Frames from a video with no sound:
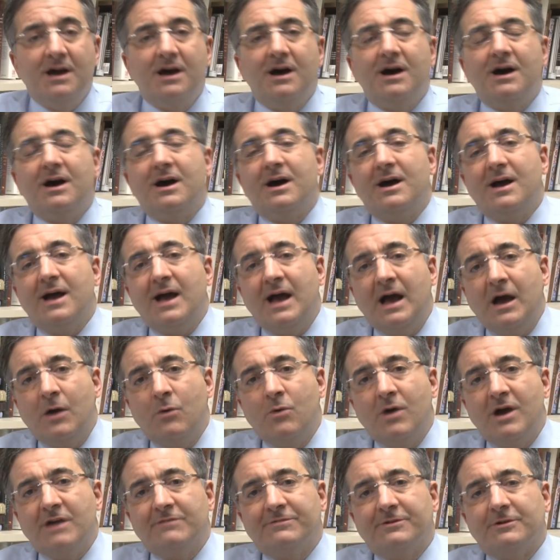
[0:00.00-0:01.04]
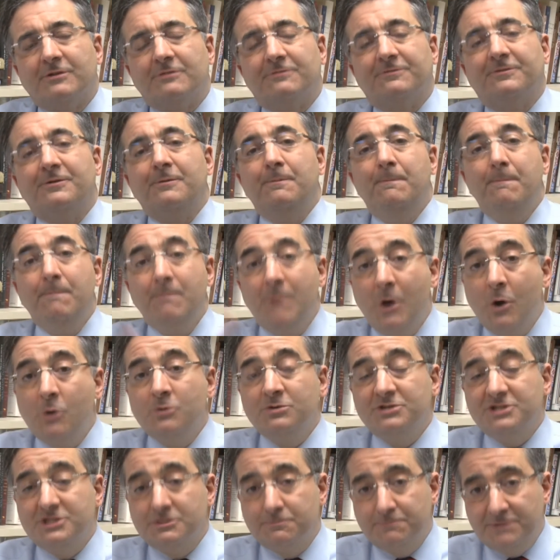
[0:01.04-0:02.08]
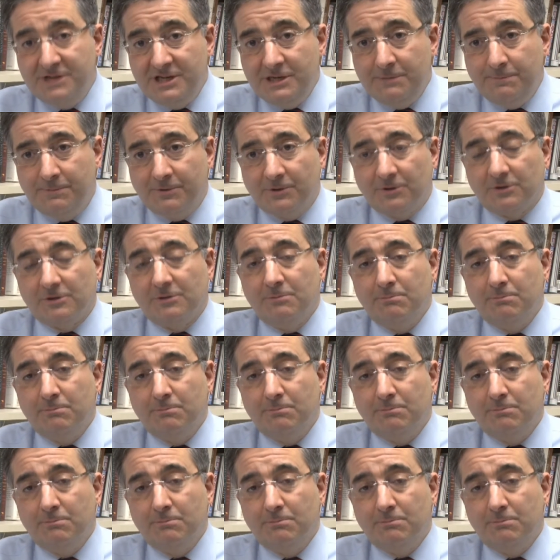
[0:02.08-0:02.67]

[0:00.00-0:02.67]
Uh, however, for most people,